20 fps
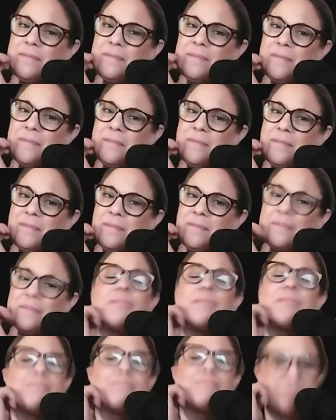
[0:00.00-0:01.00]

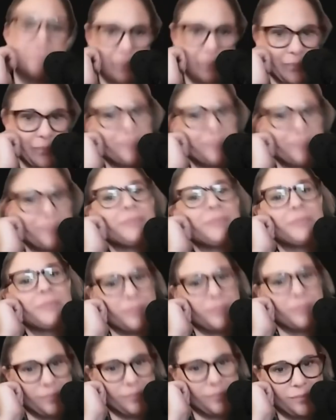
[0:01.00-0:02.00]

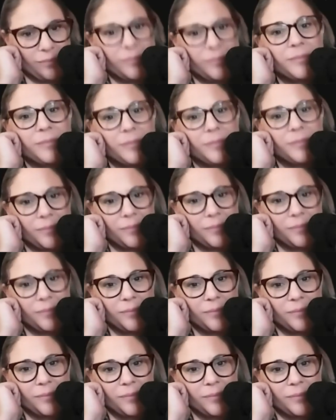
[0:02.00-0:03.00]

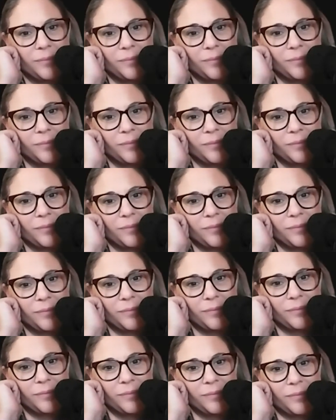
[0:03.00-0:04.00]

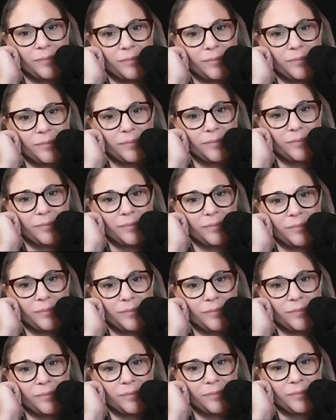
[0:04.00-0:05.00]

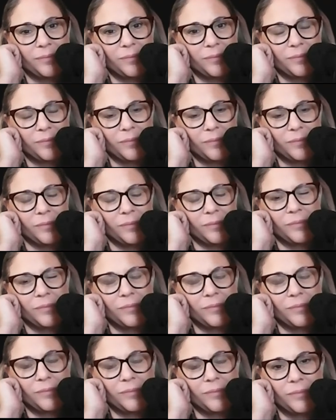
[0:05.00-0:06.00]

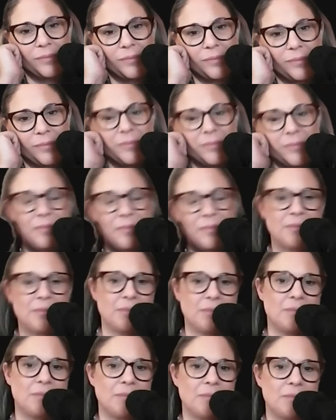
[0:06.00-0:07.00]

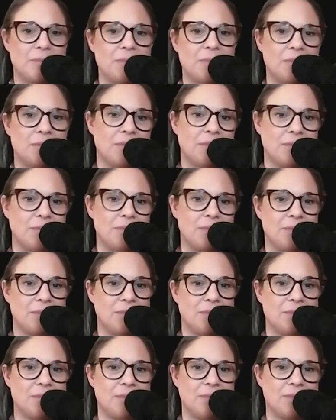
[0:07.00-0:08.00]
No words are spoken by the person on screen.